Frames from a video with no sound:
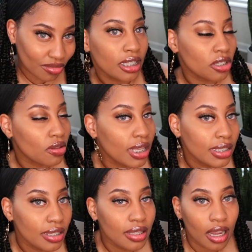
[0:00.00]
So
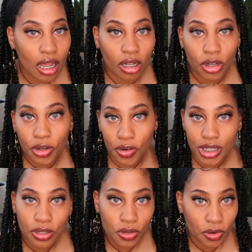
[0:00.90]
this is the color
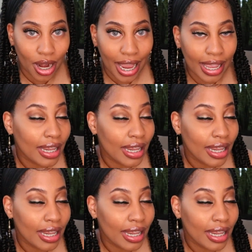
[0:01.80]
crystal gray.